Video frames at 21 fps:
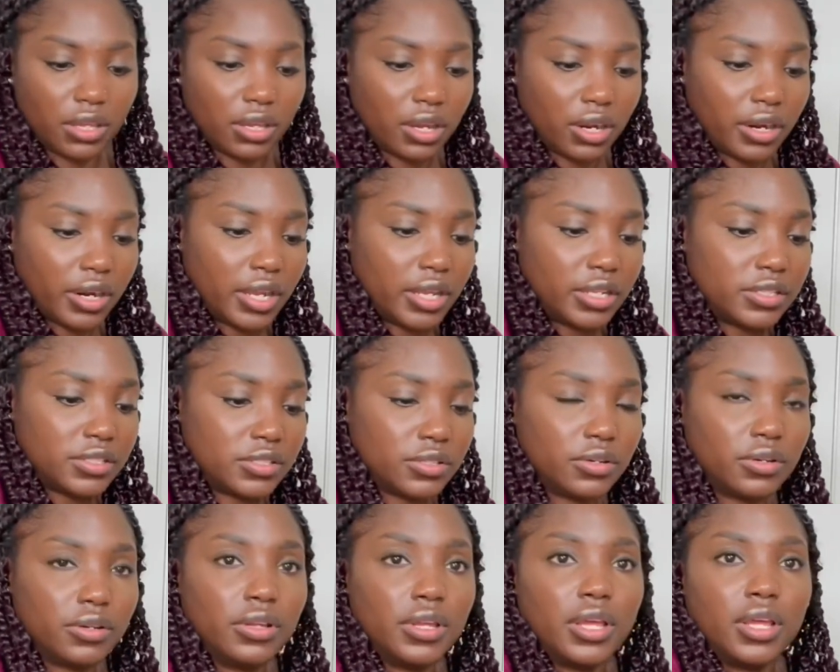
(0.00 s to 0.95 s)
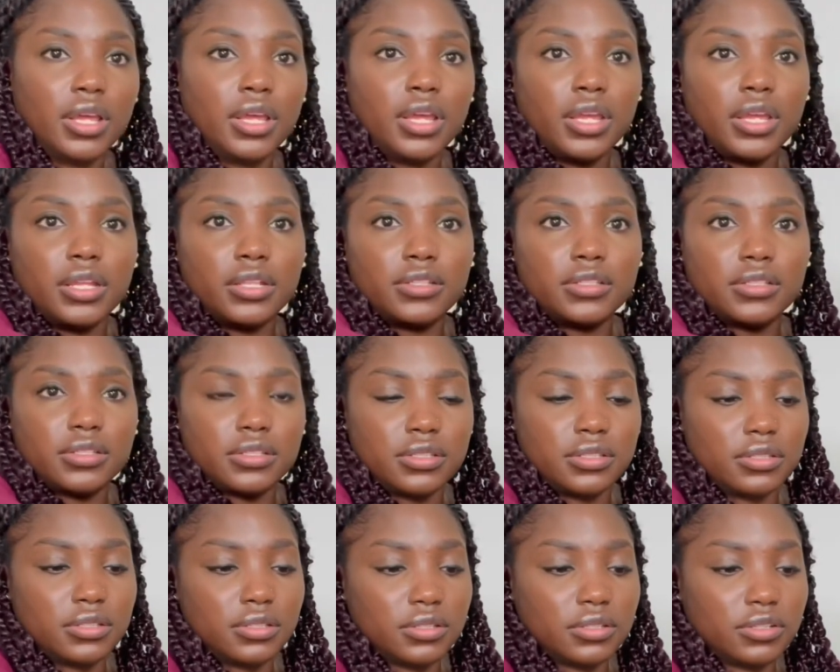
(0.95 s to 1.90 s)
All right, so
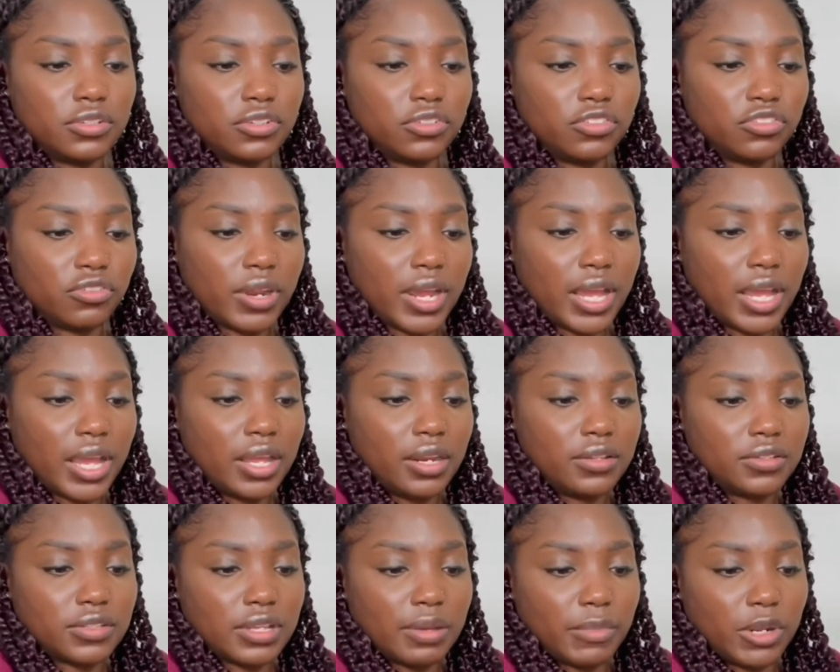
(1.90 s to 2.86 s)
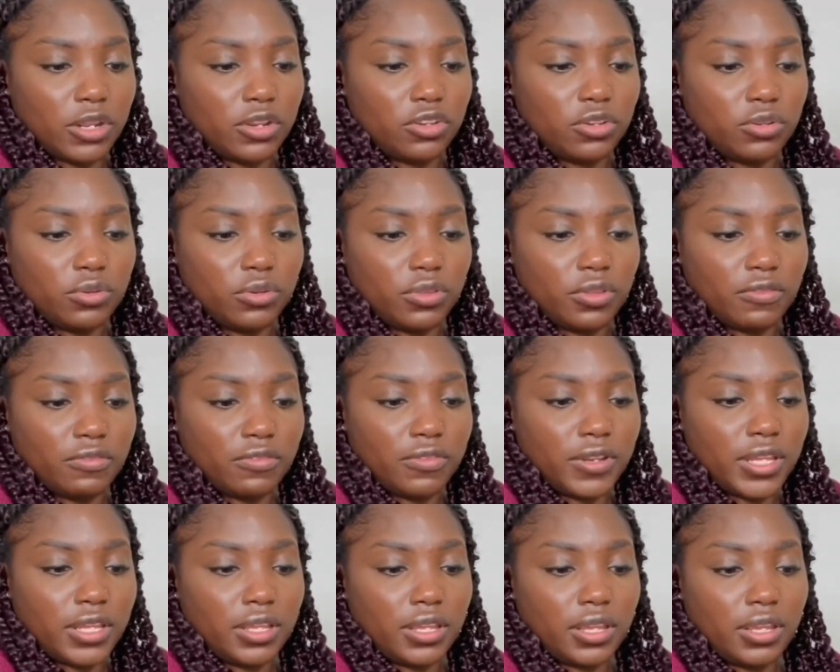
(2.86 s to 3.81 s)
it's dried. So I'm gonna do the
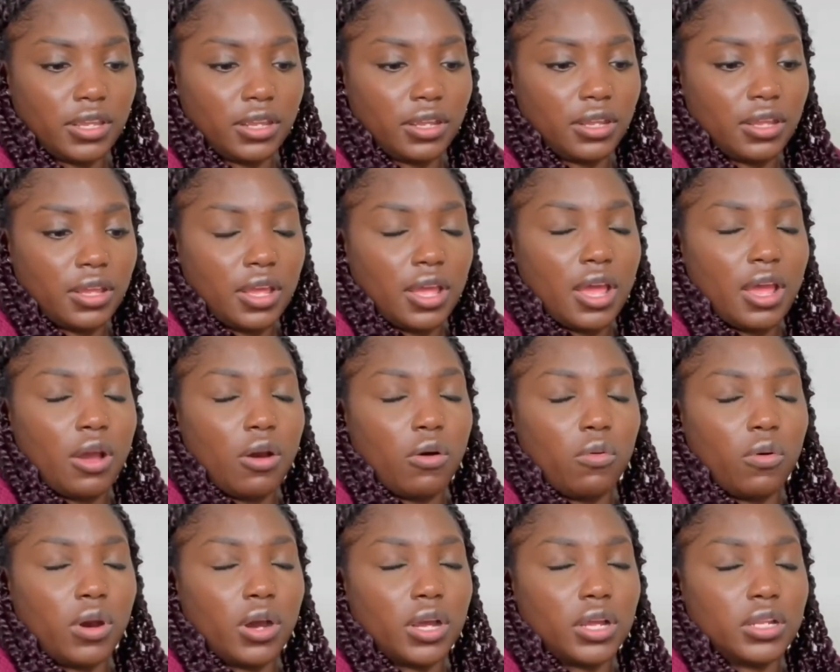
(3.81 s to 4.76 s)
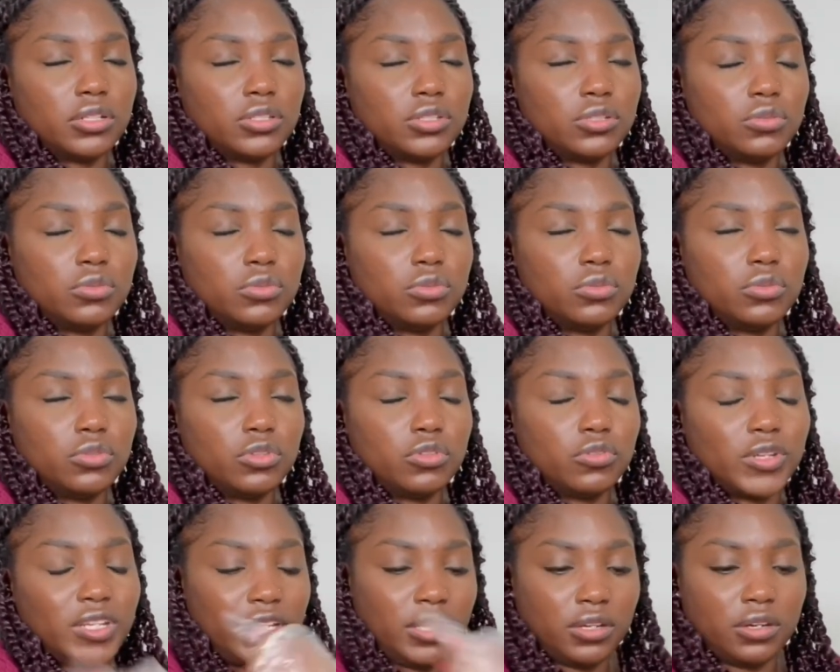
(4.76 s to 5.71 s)
flicking. 1, 2,
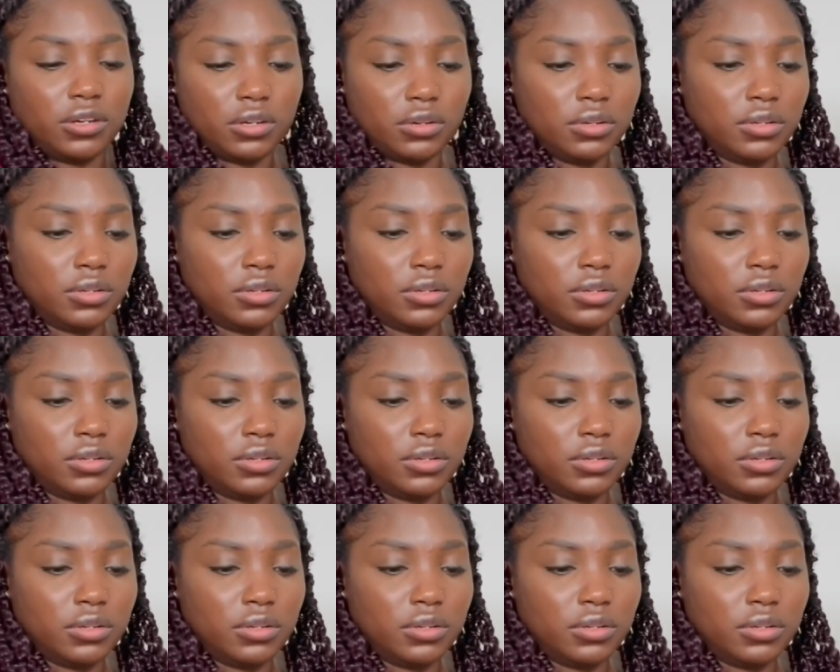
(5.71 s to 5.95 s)
3, go.